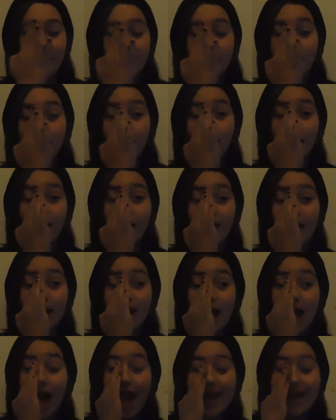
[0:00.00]
but
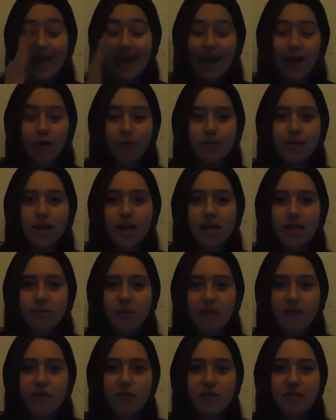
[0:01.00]
I count that as
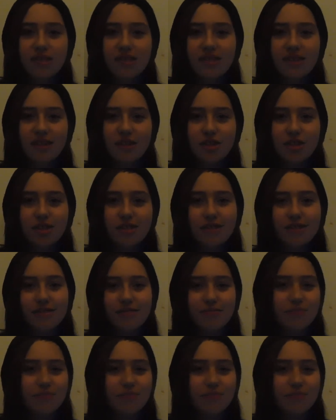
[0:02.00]
my first detention,